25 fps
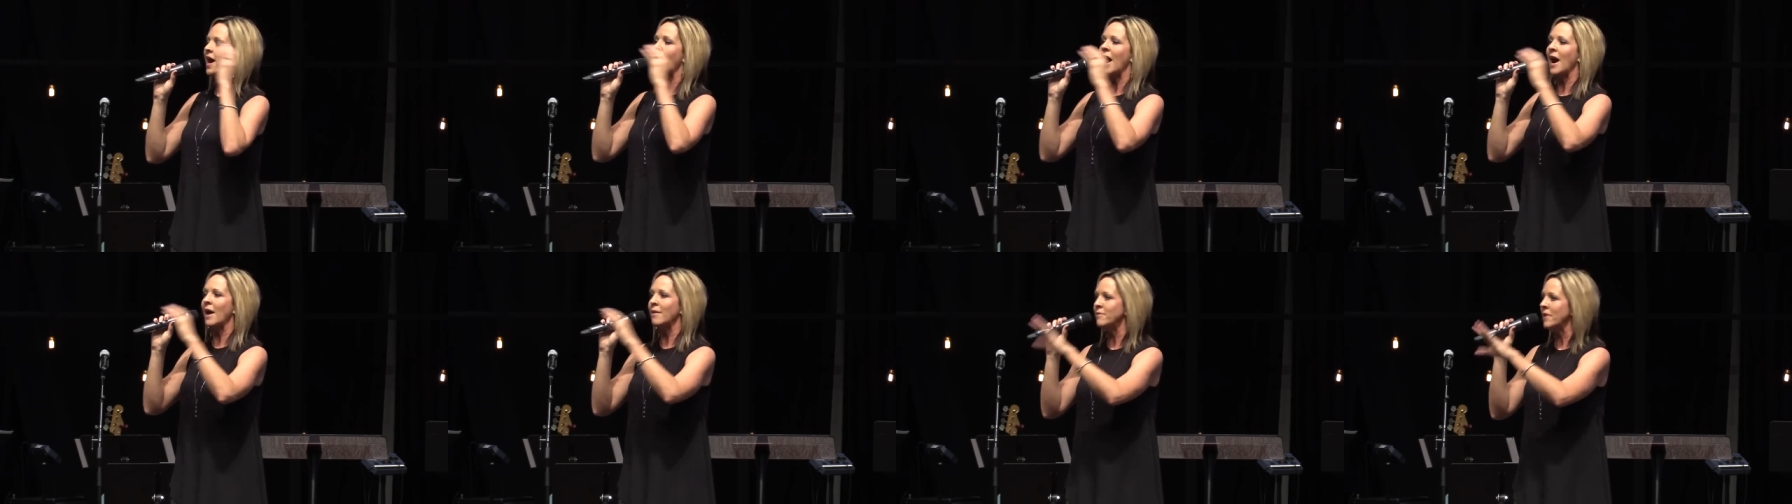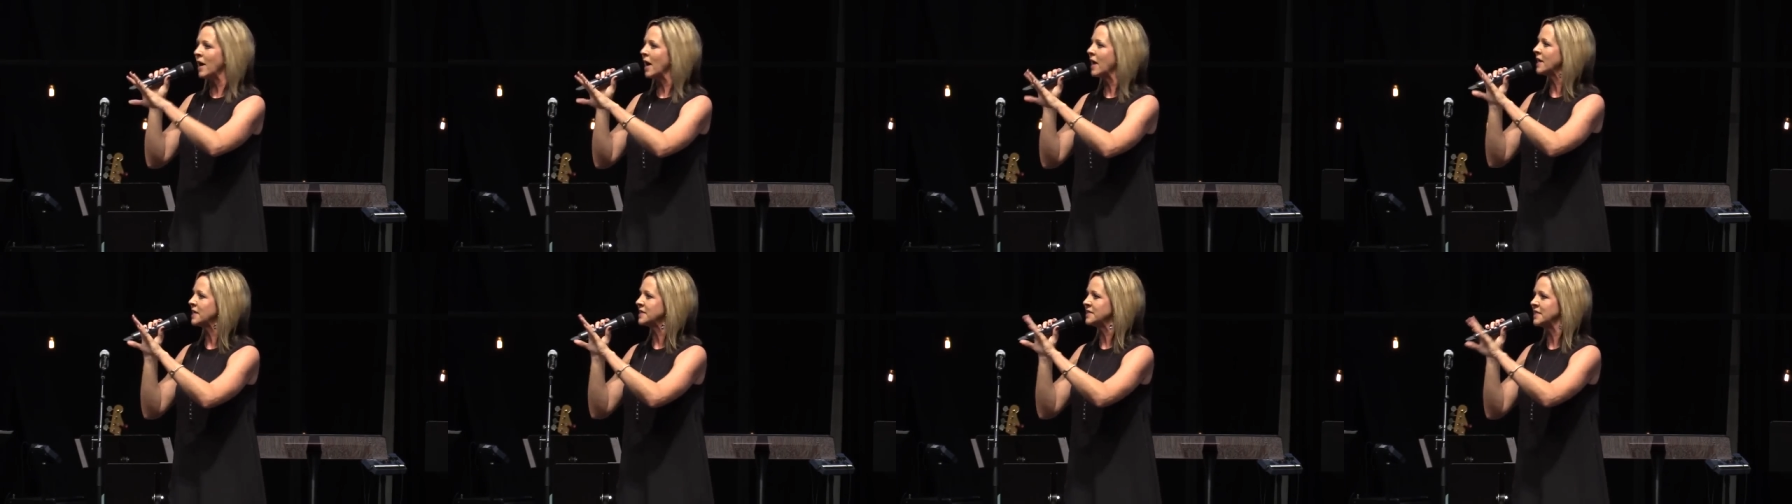I'm
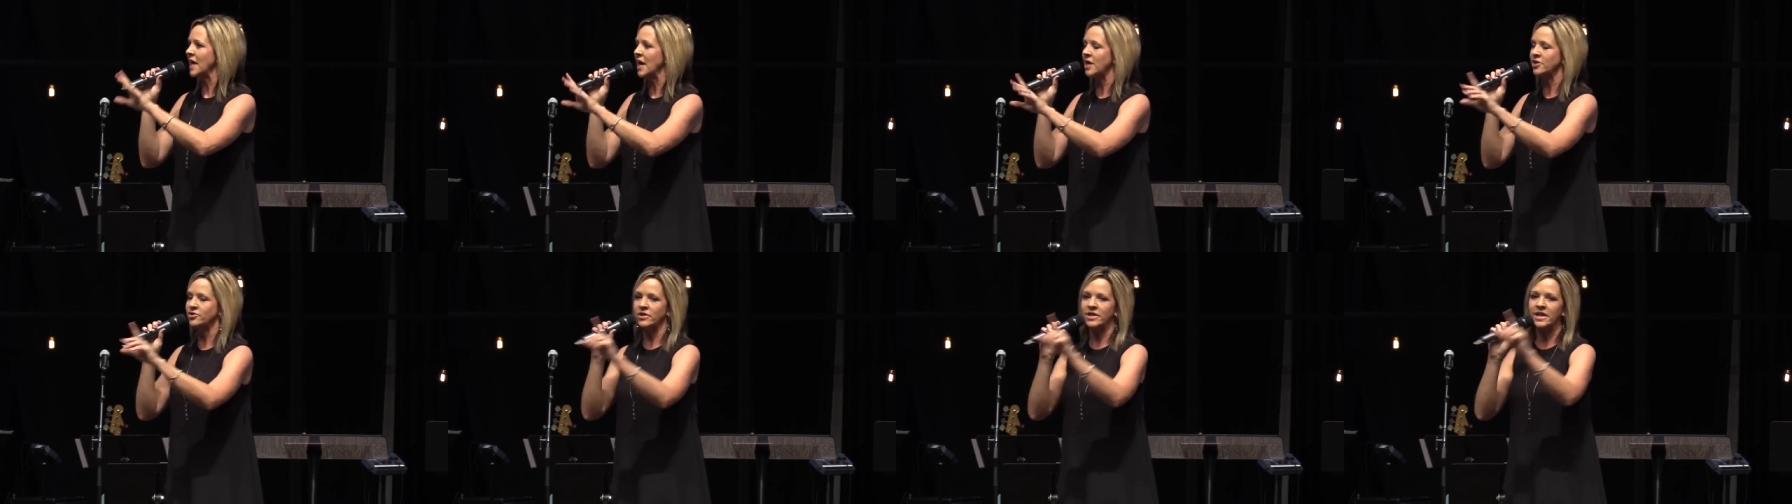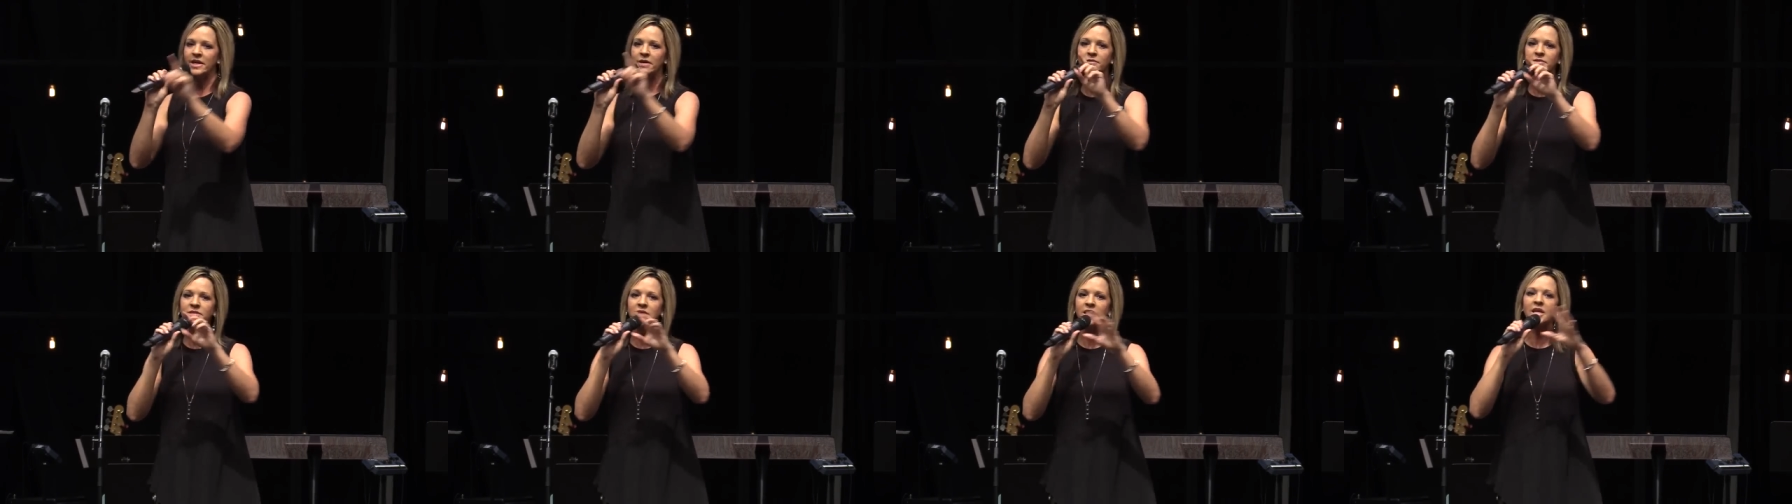not
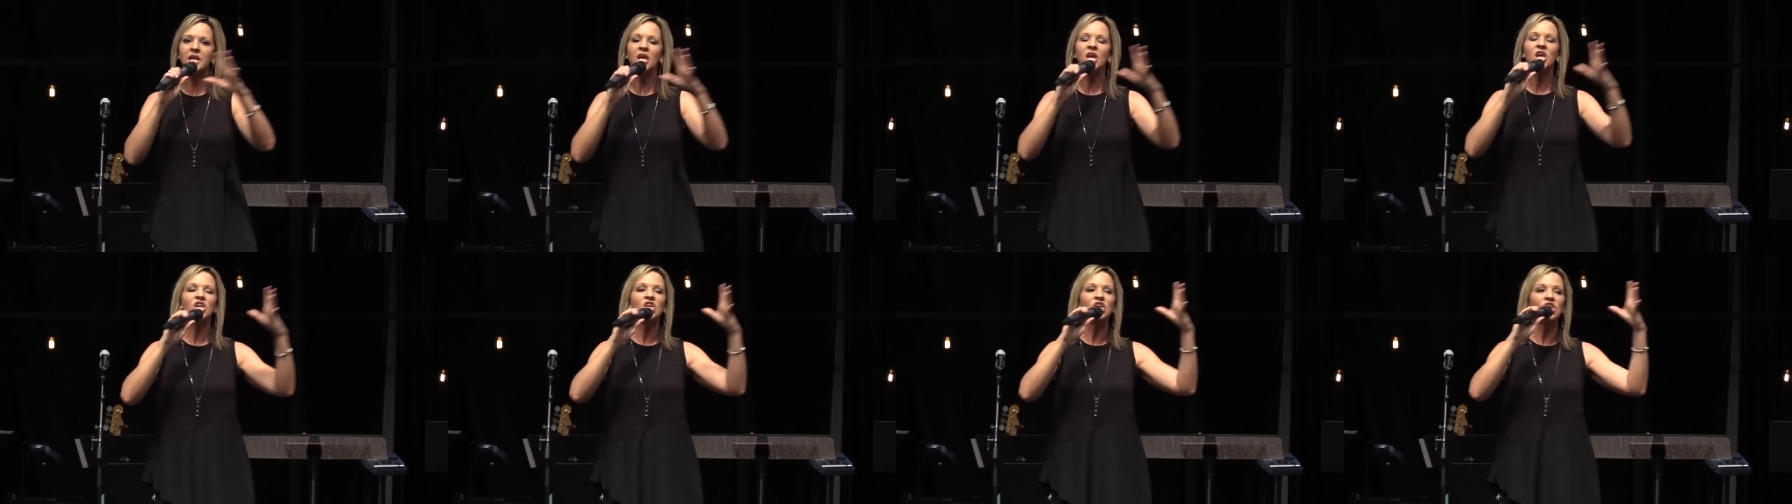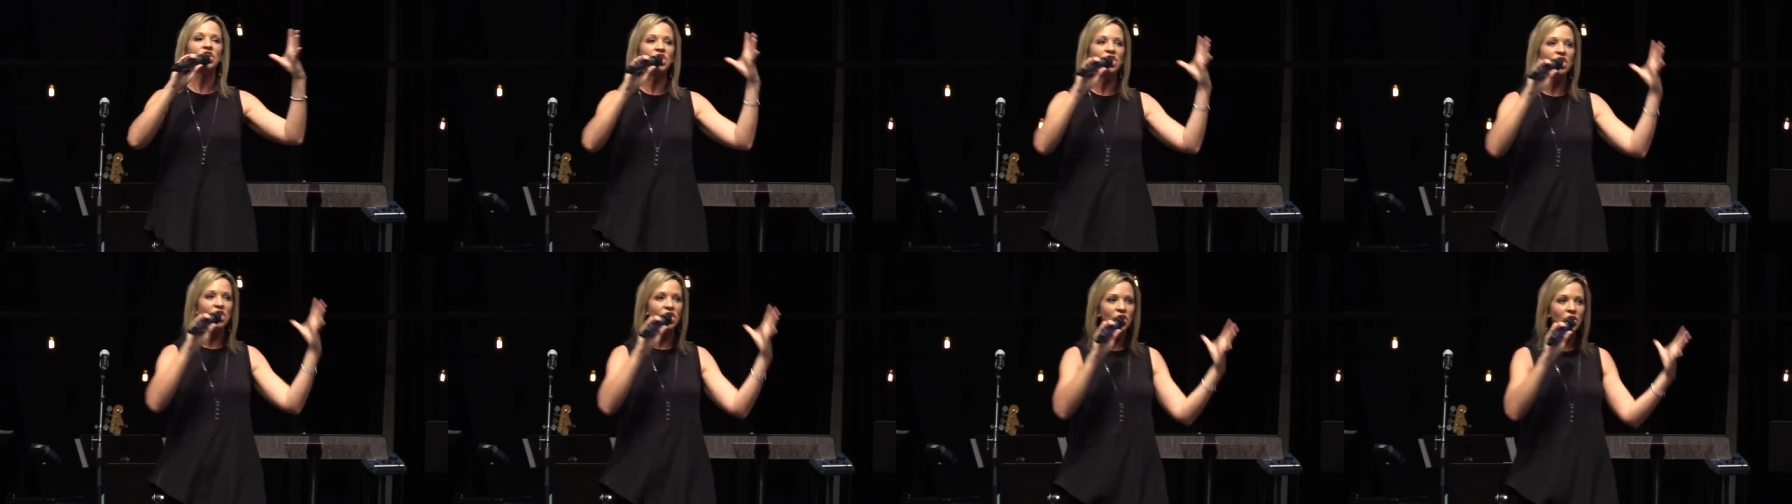exaggerating. It was like
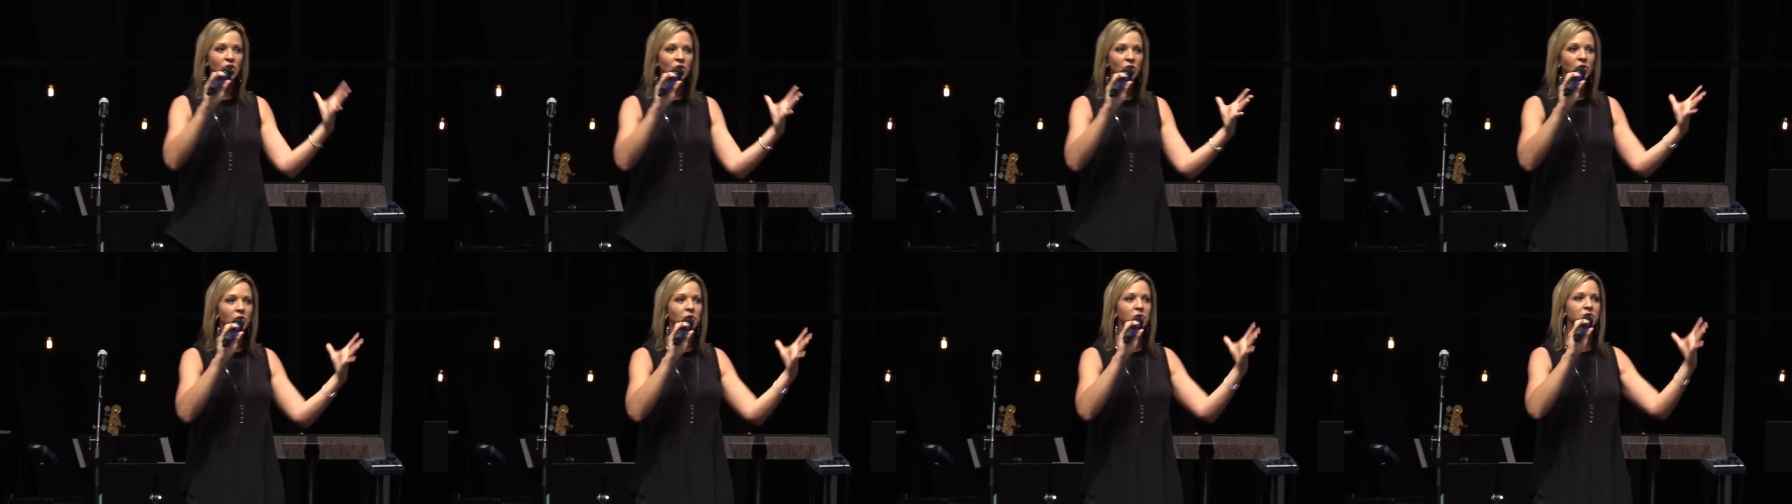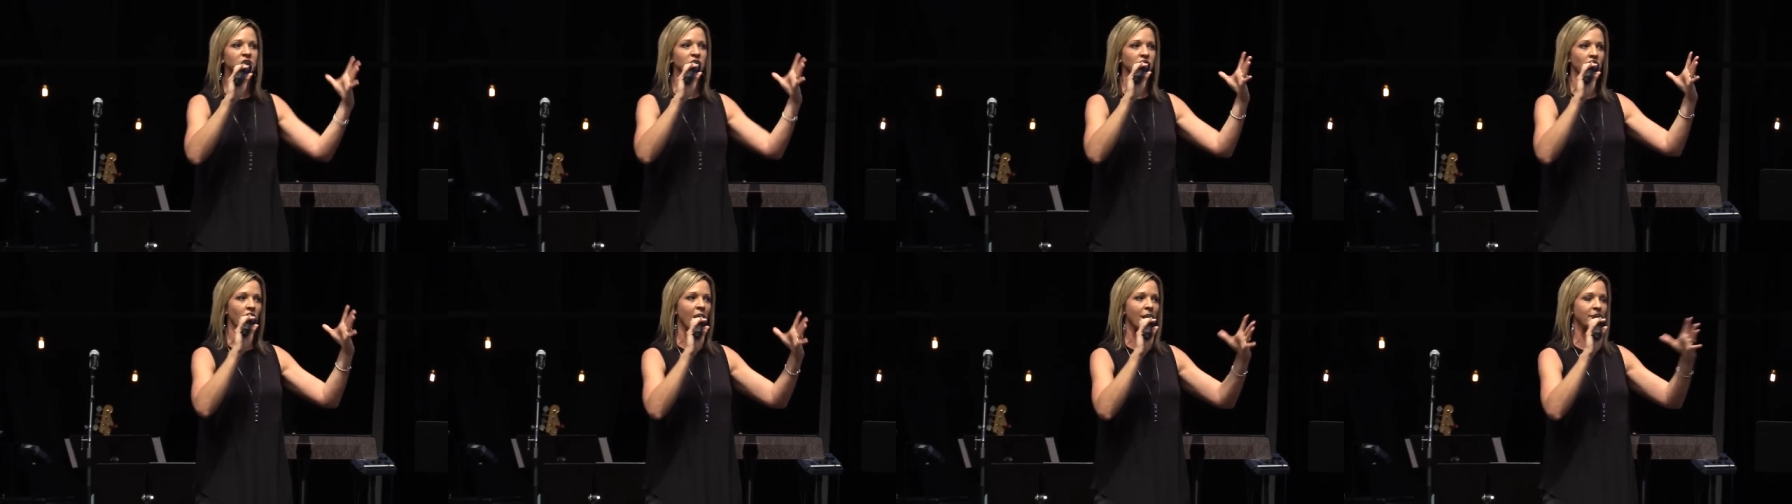
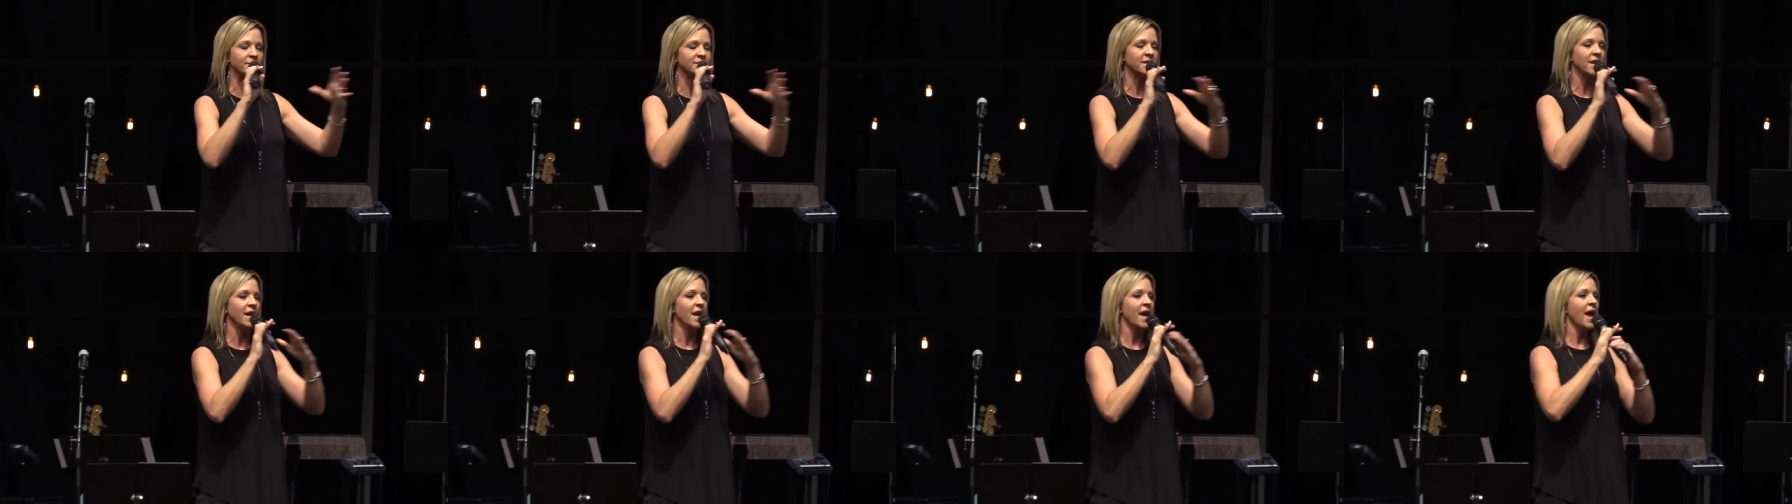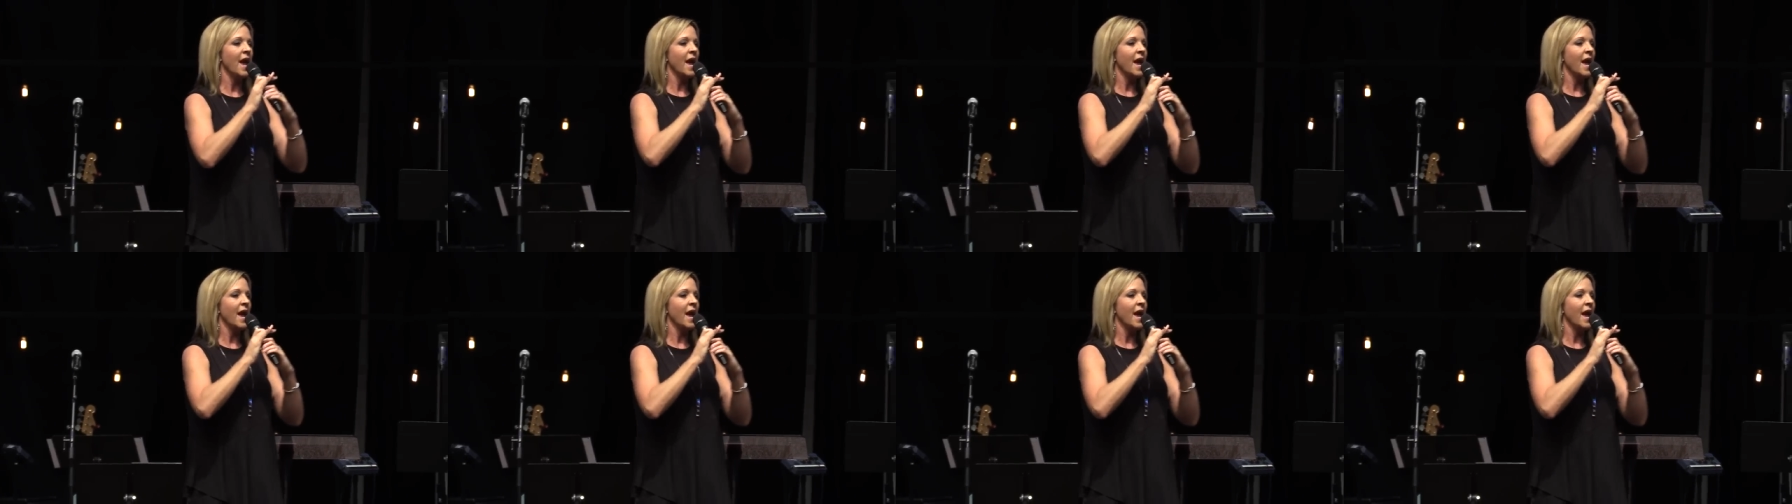huge crops,